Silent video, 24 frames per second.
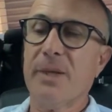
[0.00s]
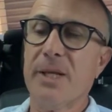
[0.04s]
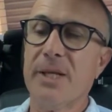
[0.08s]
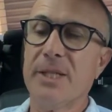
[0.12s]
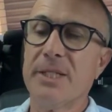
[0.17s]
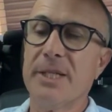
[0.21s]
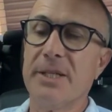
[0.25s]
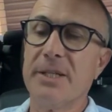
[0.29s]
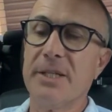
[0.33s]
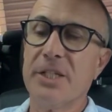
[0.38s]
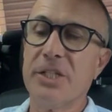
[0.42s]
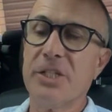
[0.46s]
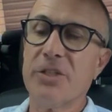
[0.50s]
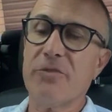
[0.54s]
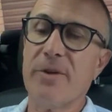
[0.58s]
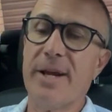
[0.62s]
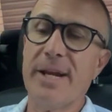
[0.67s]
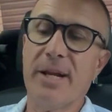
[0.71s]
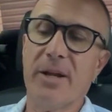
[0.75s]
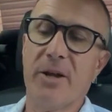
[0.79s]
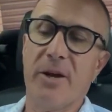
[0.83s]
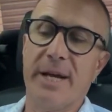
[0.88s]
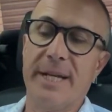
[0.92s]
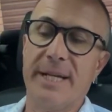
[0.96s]
So the
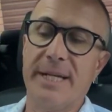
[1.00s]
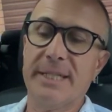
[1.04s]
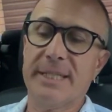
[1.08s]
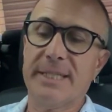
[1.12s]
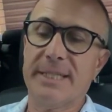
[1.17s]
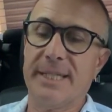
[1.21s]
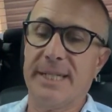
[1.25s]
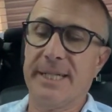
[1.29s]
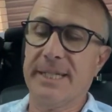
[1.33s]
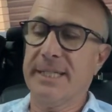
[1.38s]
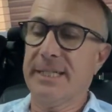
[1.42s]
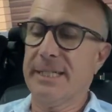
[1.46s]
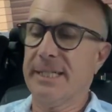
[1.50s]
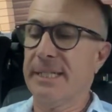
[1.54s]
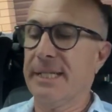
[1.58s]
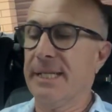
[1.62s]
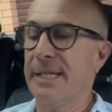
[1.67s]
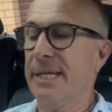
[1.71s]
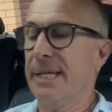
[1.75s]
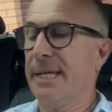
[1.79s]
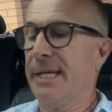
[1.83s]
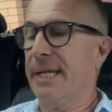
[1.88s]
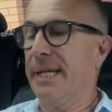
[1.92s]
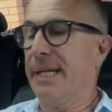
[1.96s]
straight line instinct
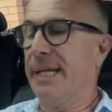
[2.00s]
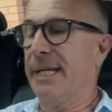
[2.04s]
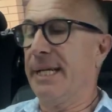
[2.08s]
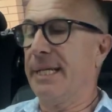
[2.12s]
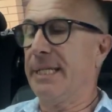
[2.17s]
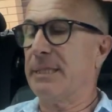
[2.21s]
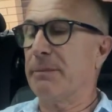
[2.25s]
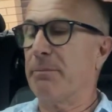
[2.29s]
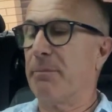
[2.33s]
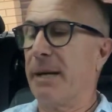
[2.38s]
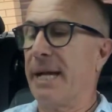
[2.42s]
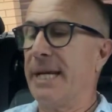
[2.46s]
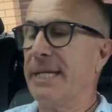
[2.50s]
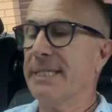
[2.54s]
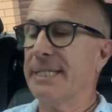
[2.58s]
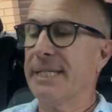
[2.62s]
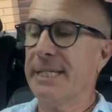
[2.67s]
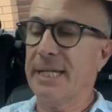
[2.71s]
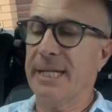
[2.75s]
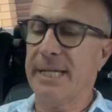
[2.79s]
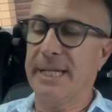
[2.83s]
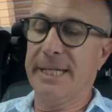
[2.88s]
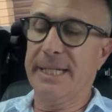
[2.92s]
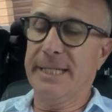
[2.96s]
is
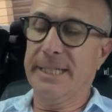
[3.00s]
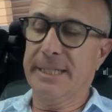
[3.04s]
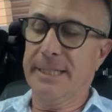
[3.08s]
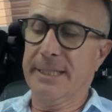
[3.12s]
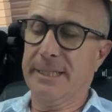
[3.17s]
basically,